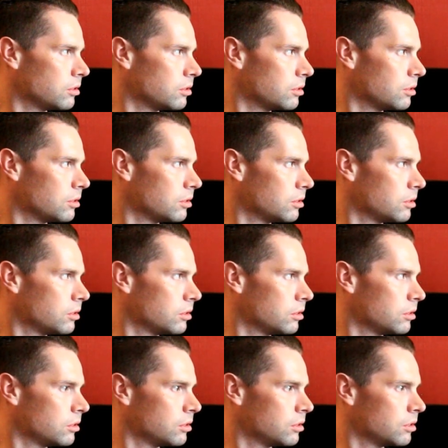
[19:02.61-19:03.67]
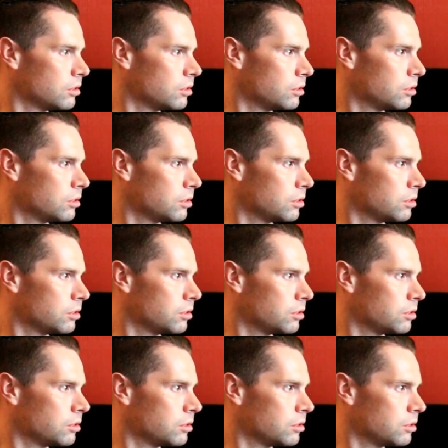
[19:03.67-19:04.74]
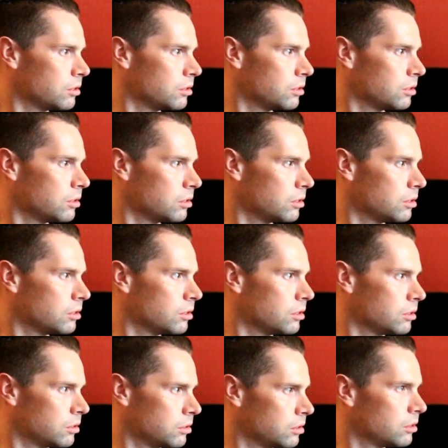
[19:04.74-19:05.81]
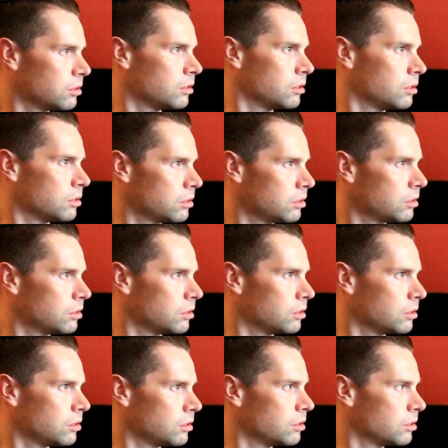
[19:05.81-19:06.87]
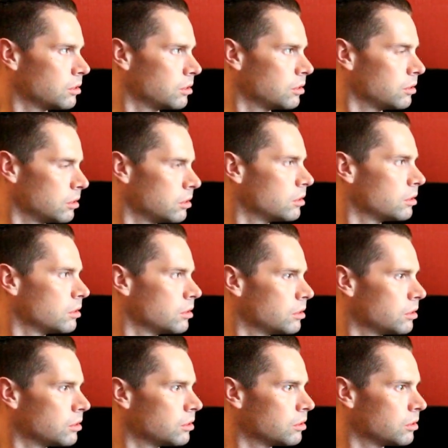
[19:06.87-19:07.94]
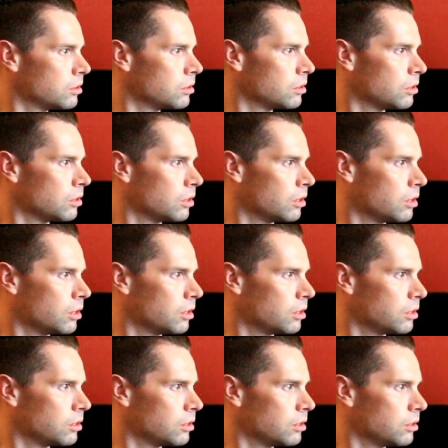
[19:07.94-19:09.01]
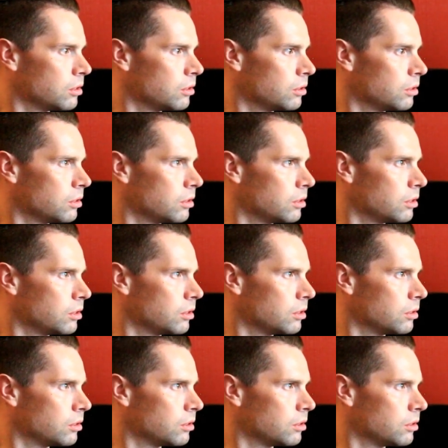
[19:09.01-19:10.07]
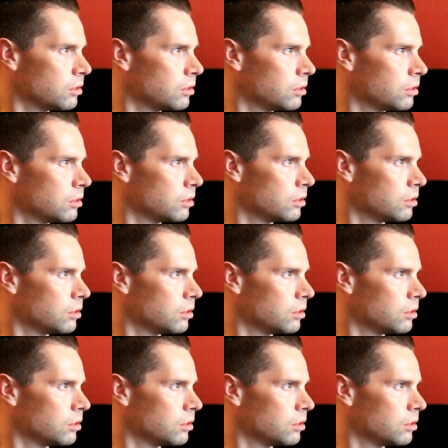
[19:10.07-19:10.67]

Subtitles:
(silent)